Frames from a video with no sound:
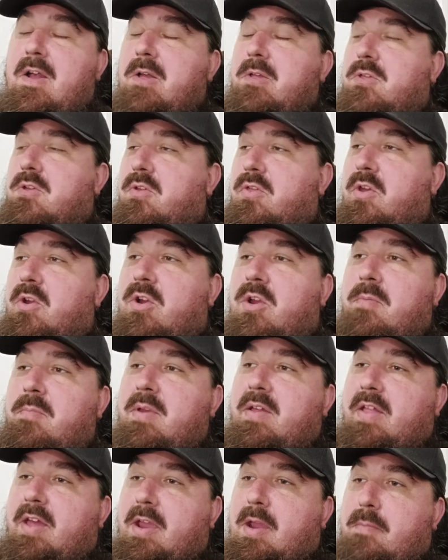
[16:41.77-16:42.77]
So there can
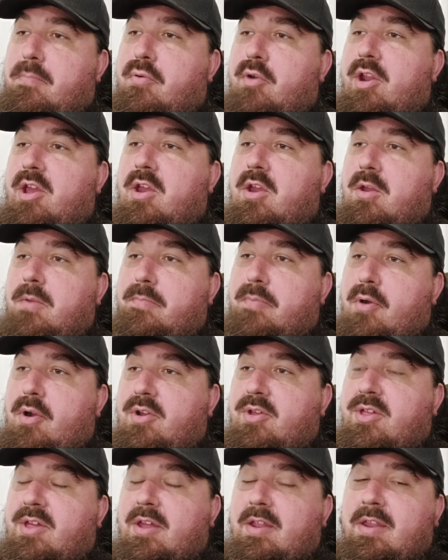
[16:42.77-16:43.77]
be like a pretty good
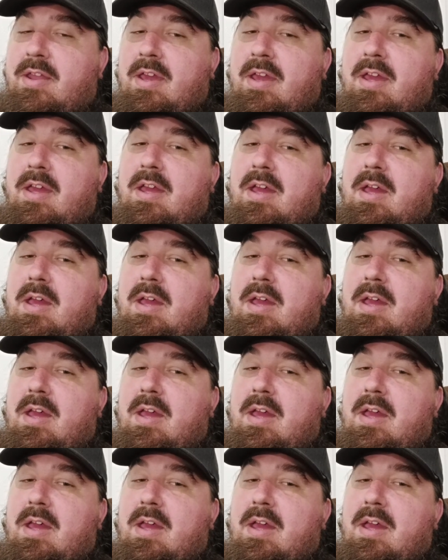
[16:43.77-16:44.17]
person,